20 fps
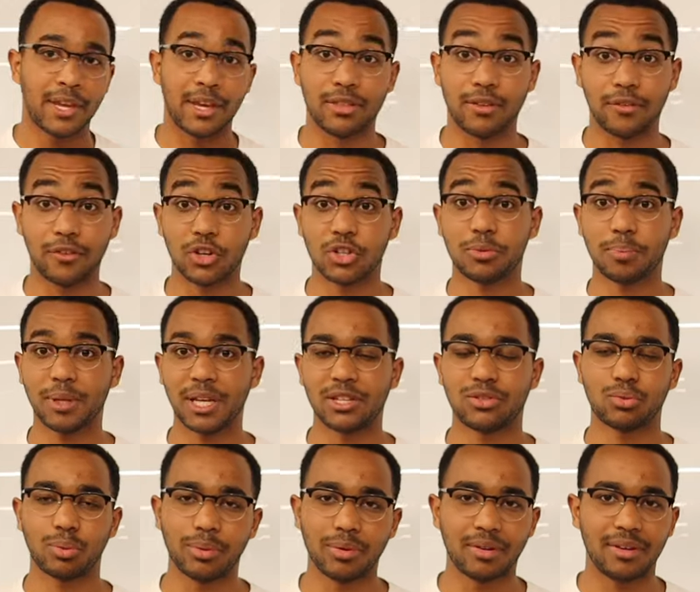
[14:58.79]
in the first
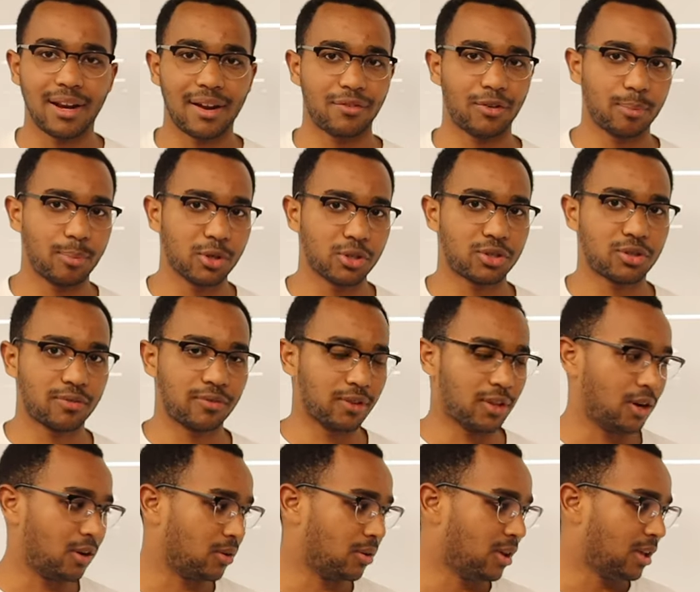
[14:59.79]
place, we would never pushed
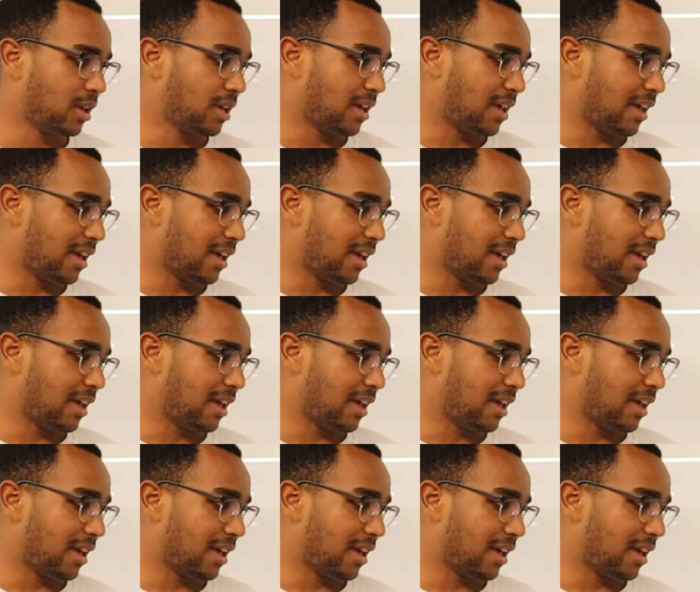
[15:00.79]
flow